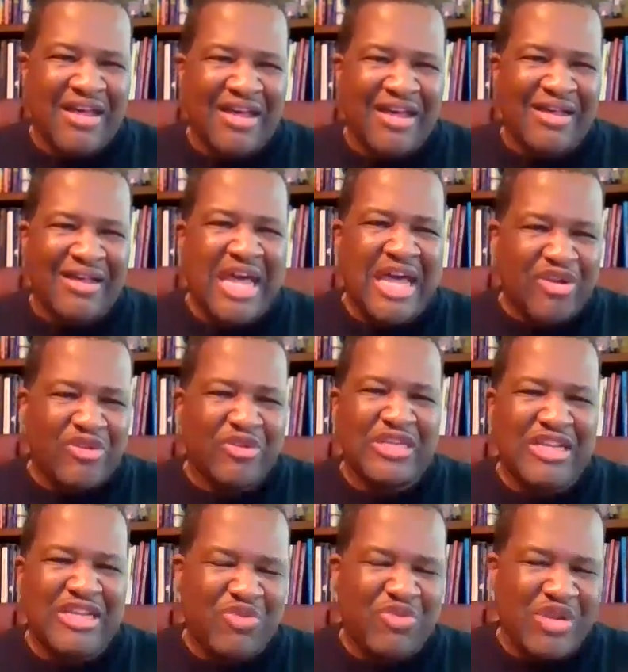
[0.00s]
Not
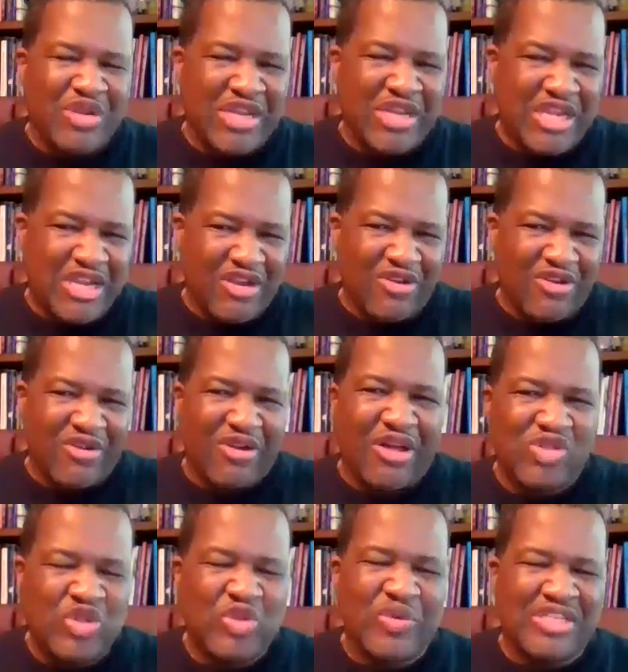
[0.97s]
only did we hear others
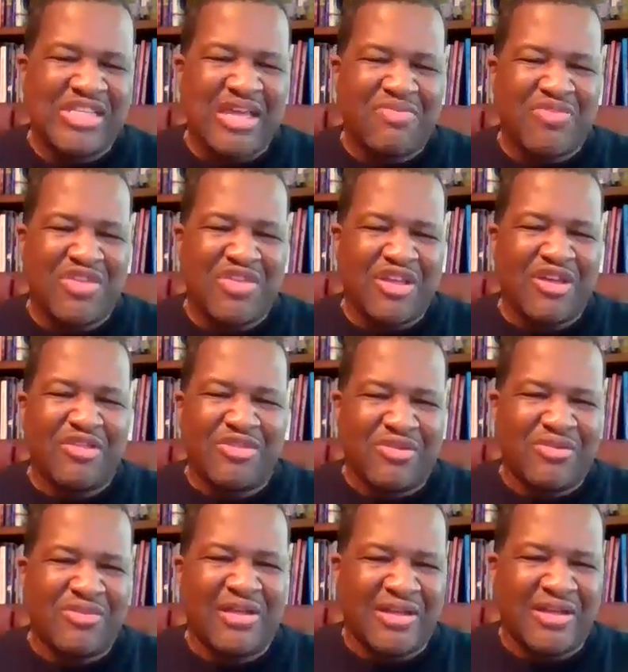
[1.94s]
doing the same thing,
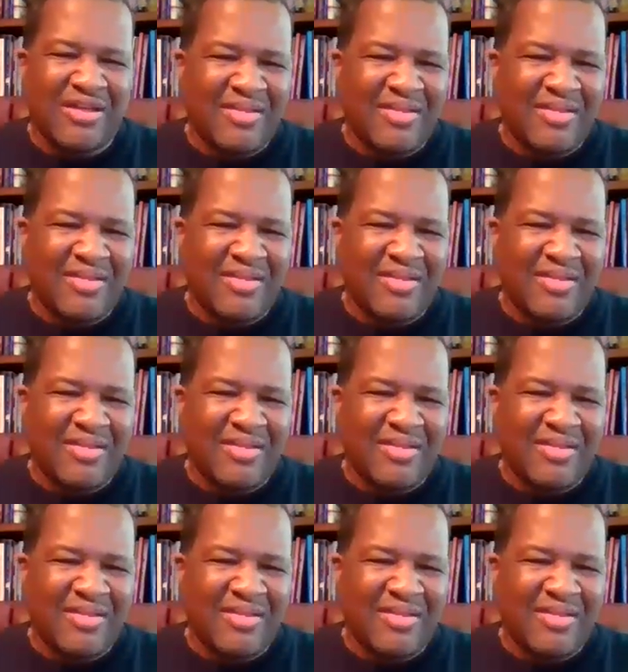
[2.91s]
other